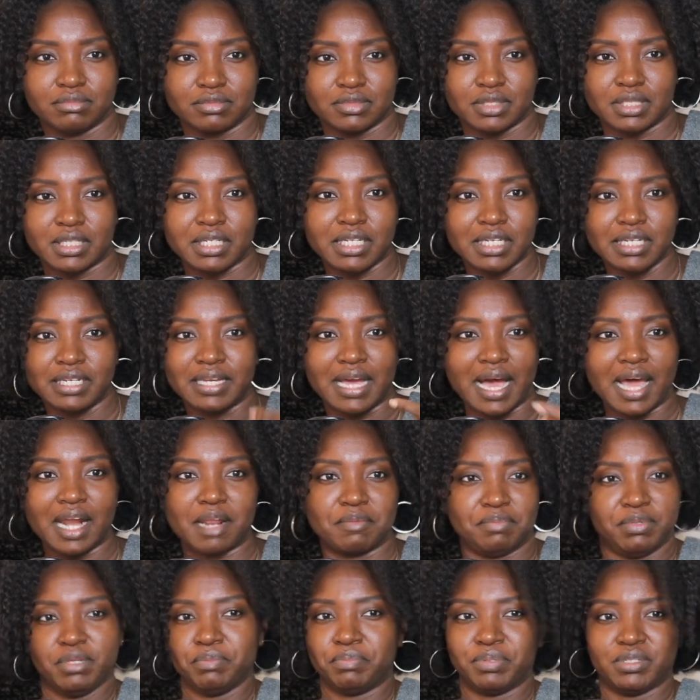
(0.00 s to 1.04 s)
he gotta
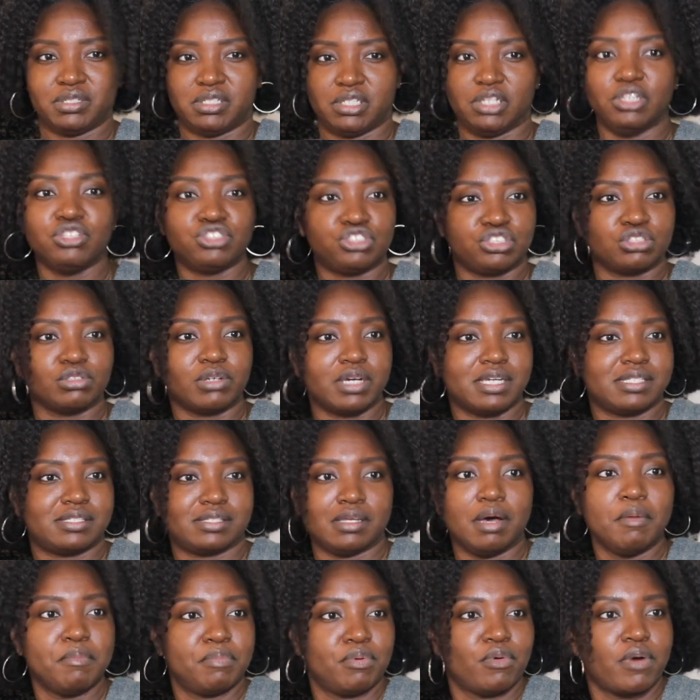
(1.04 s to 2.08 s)
be potential at
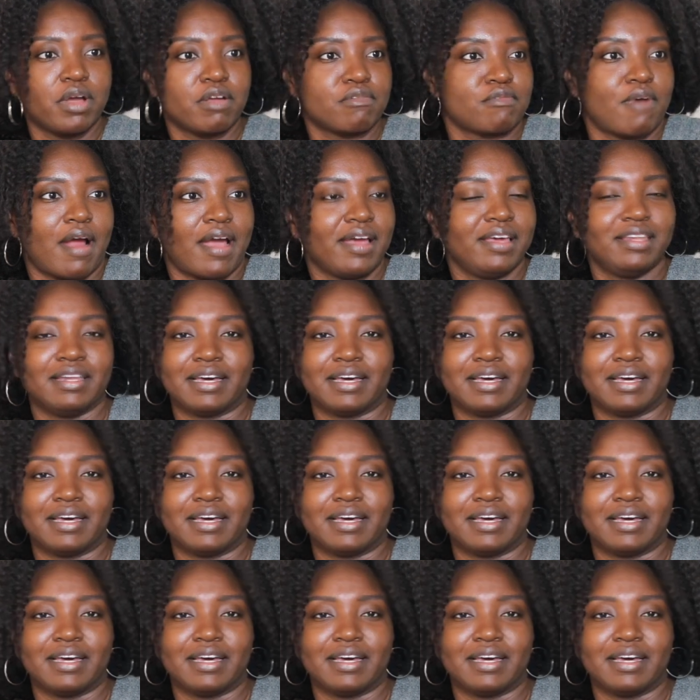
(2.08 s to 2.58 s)
some point, right?